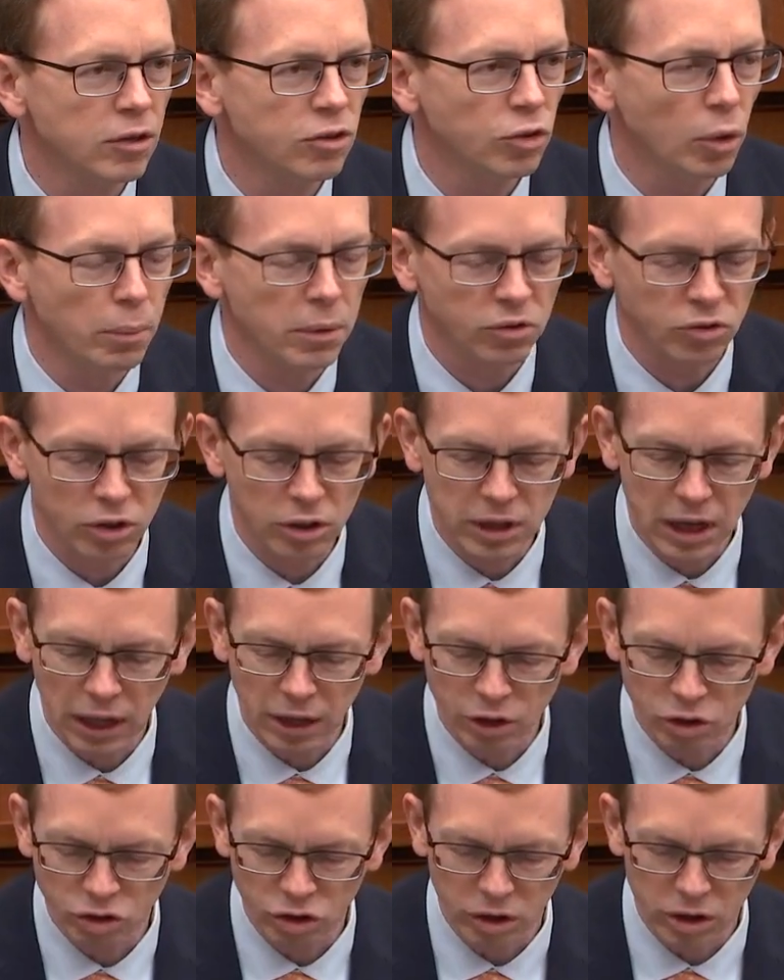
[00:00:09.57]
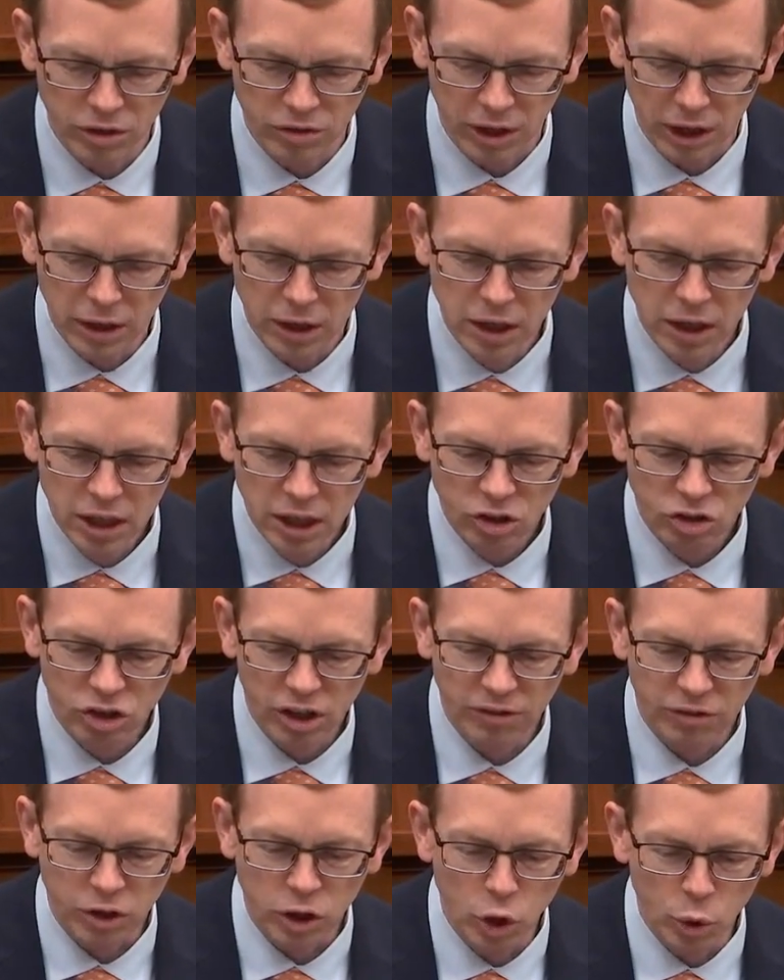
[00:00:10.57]
And so, Mr. Dellinger, as I
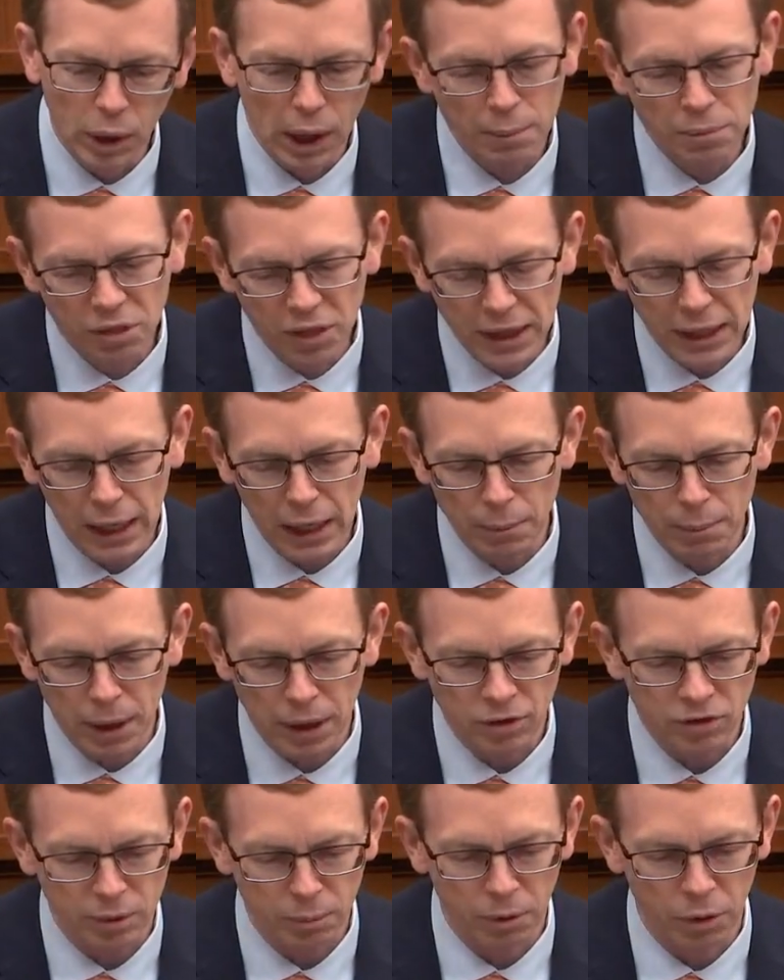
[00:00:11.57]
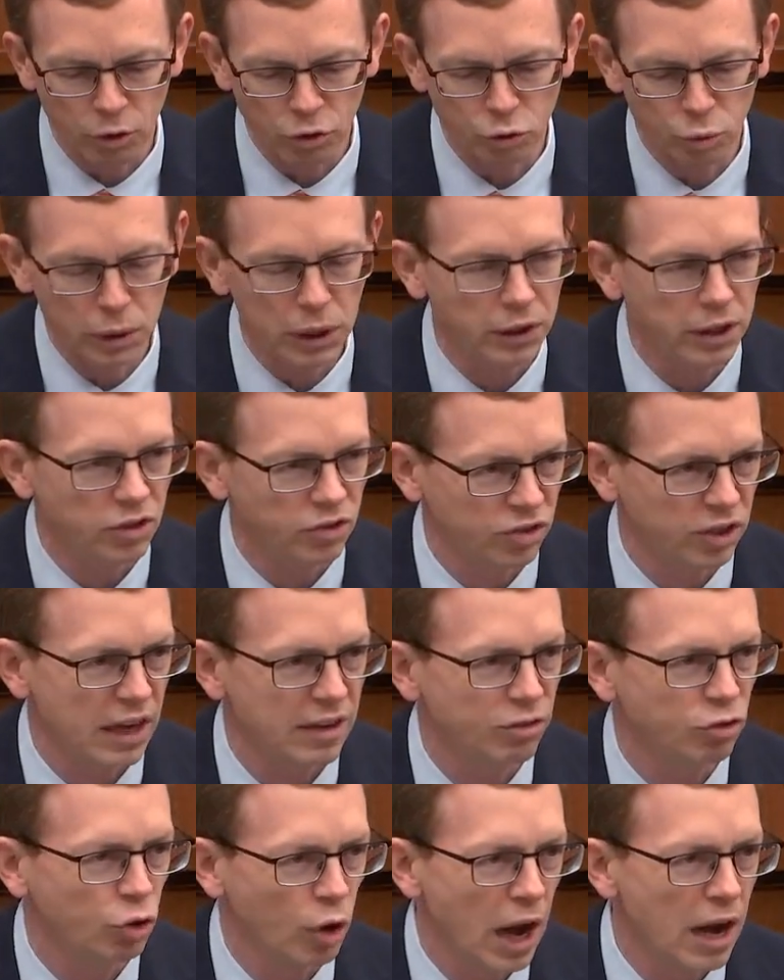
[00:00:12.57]
shift to you, and I'm thinking about some of those really
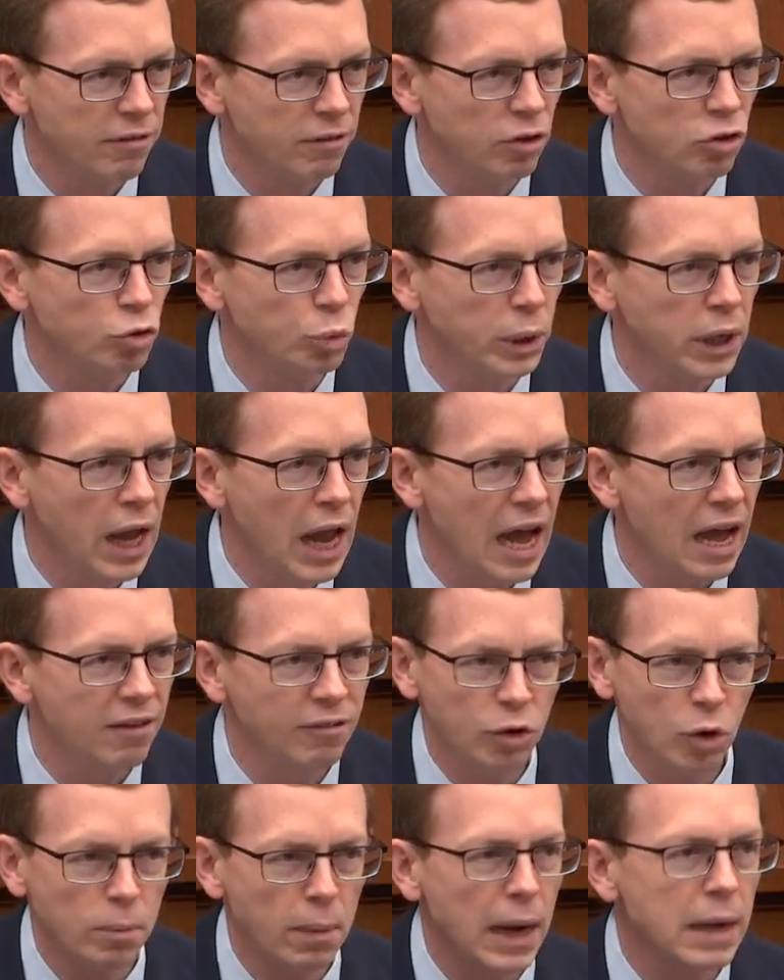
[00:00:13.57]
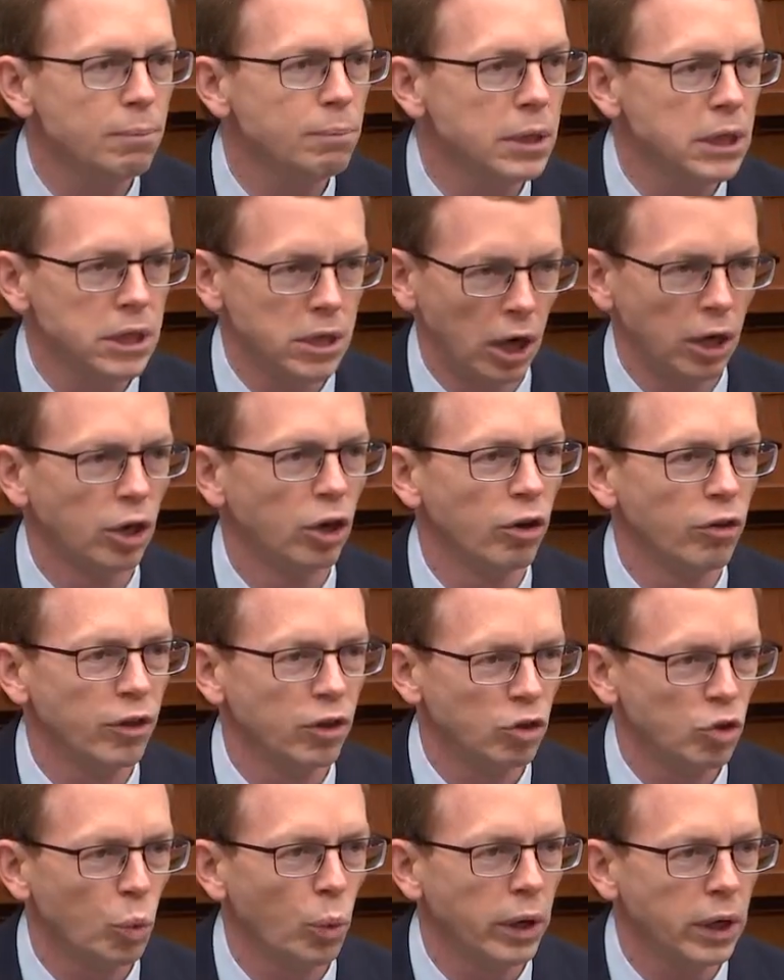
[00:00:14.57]
safe drivers we have who might be younger
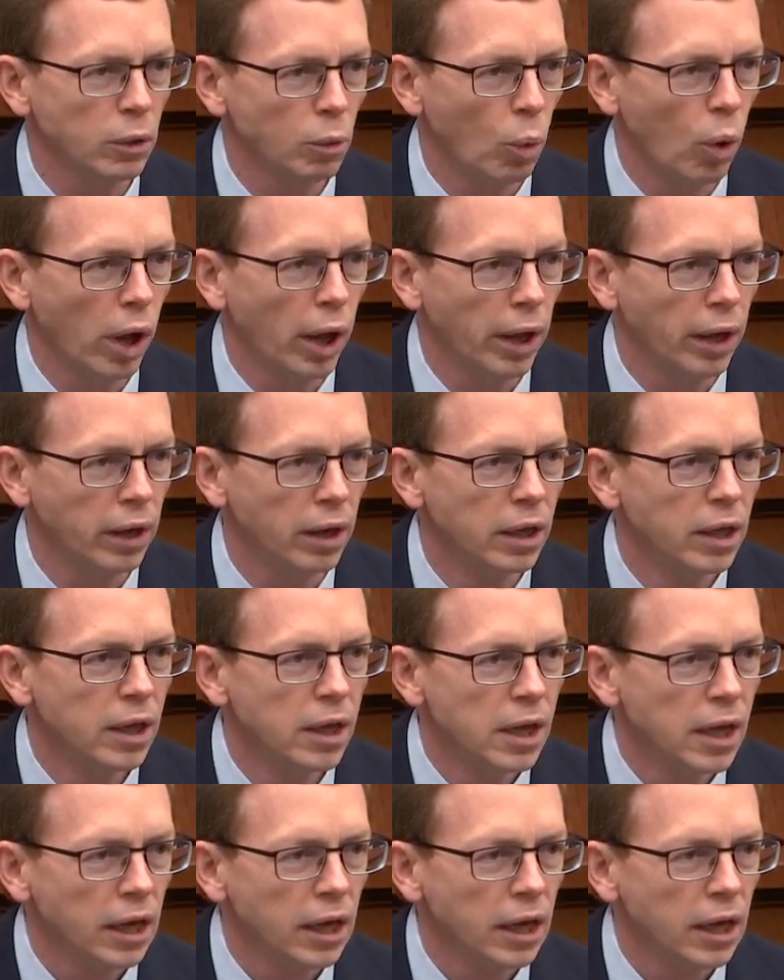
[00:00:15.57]
than 21,